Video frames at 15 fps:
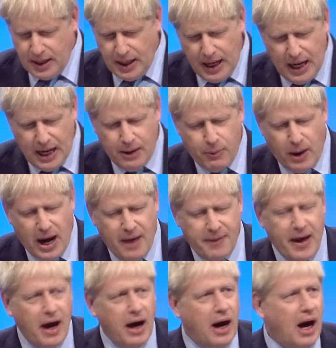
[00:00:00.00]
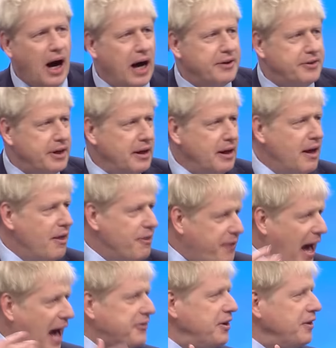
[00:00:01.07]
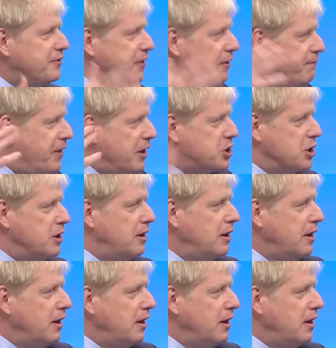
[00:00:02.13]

uh, where they are hiding, that is the vision